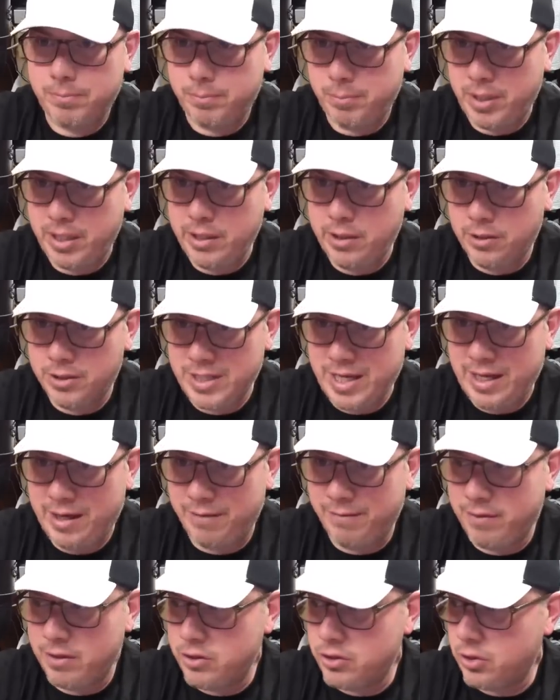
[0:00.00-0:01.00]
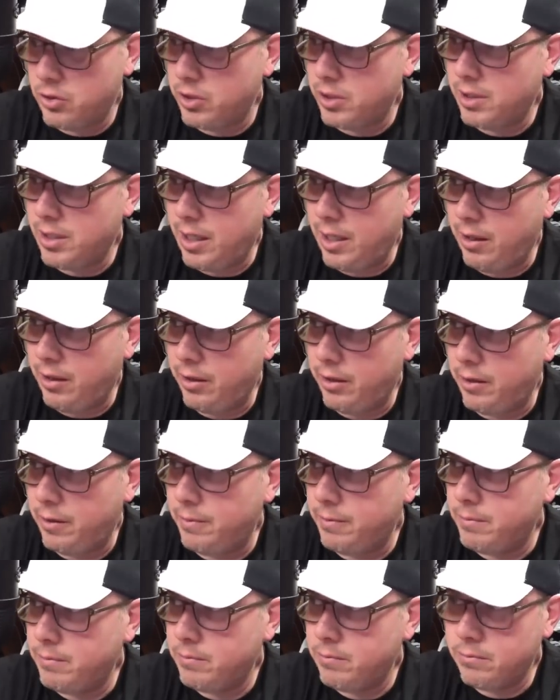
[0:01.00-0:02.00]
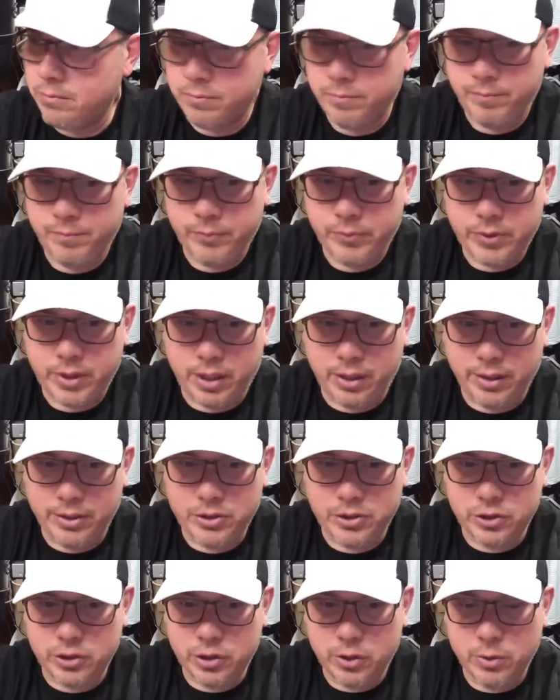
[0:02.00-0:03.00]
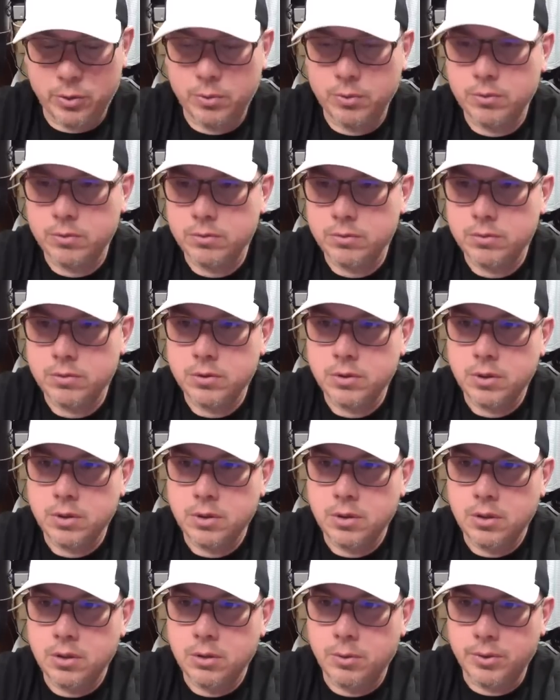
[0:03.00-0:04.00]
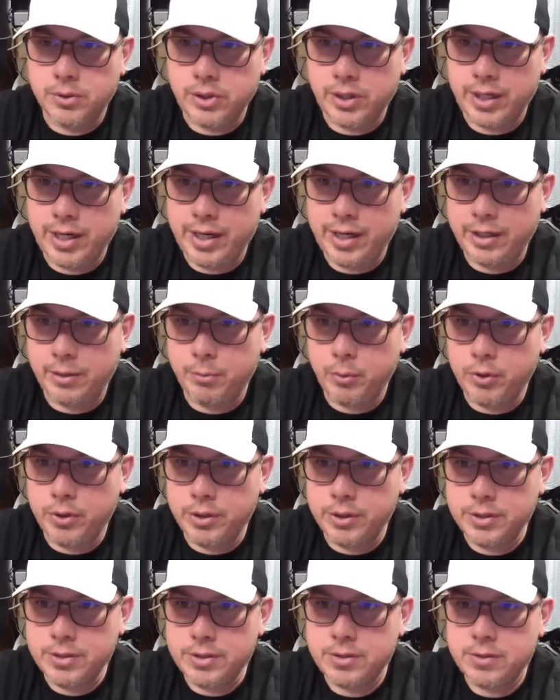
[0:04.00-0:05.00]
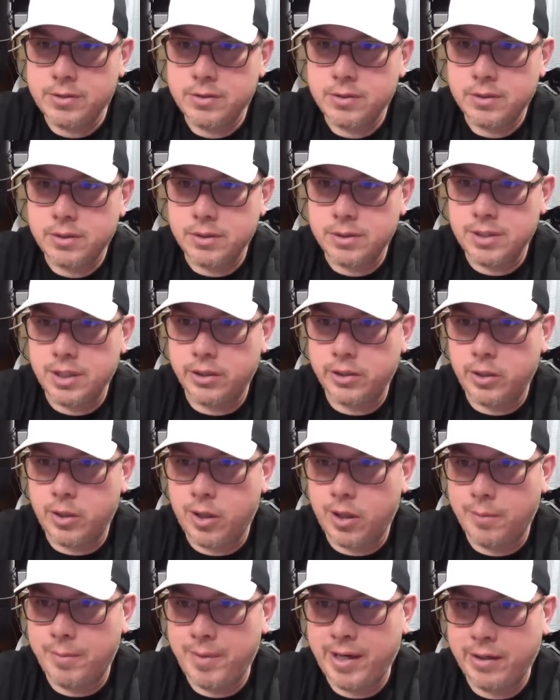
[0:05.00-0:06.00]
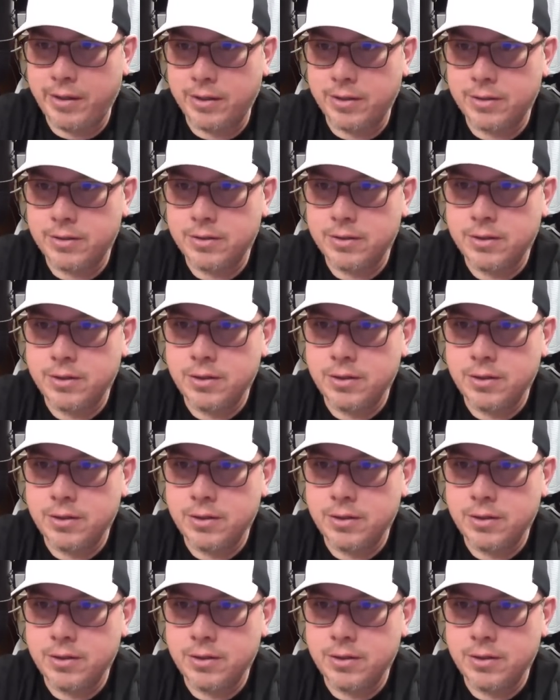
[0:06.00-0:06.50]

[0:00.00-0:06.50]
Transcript: peters out eventually, I'll let you know what that item was and tell you all about it.